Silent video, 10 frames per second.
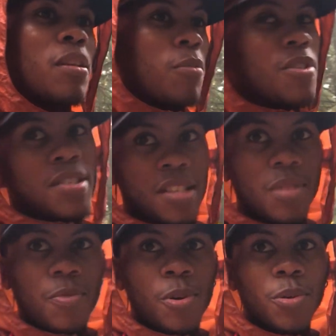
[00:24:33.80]
which is
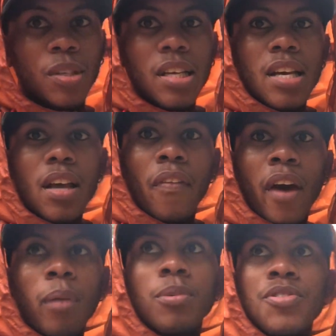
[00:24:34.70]
this road,
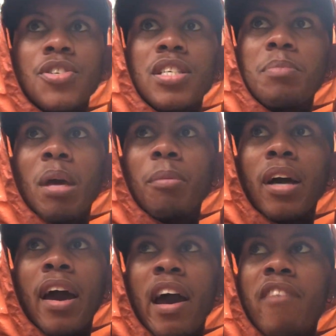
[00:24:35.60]
that was just maybe
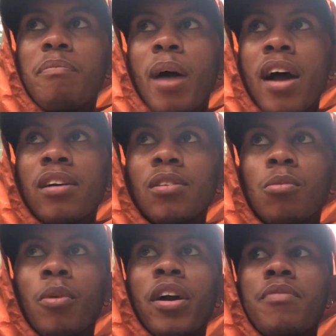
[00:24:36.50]
a half mile
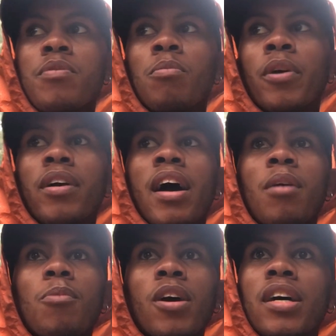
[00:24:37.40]
away from where I
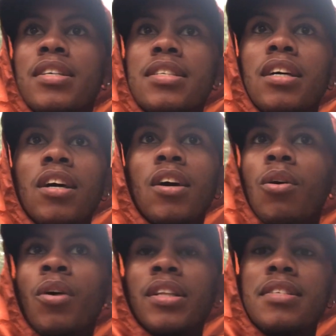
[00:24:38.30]
was
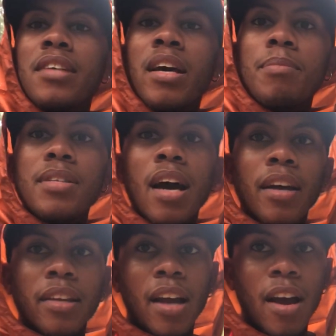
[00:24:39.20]
on the same
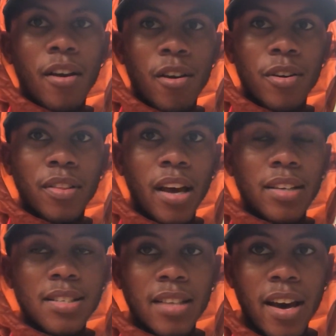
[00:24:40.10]
side that I heard
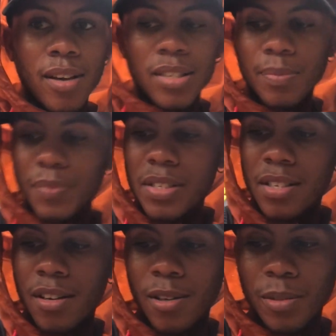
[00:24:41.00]
that sound.
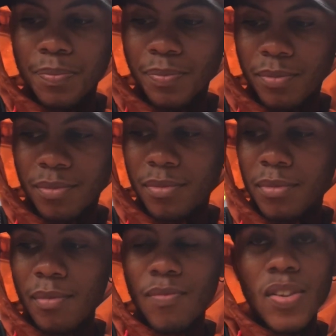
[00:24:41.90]
So
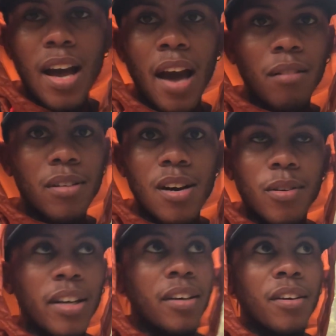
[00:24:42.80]
I don't
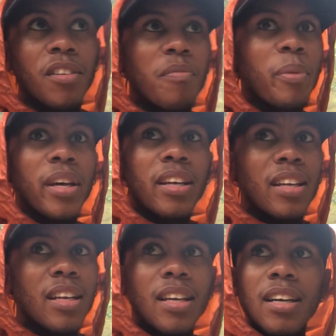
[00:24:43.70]
know, it could have
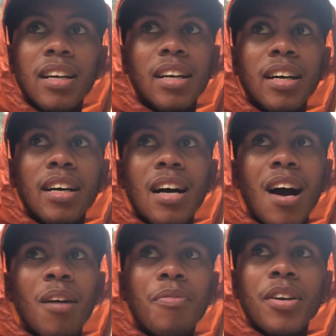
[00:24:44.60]
been
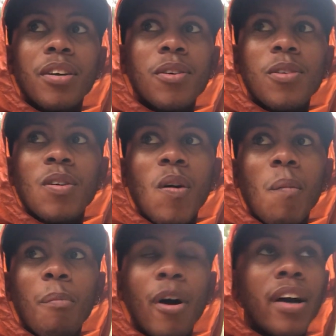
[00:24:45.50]
a vehicle,
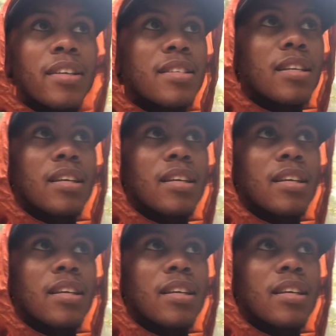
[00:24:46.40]
but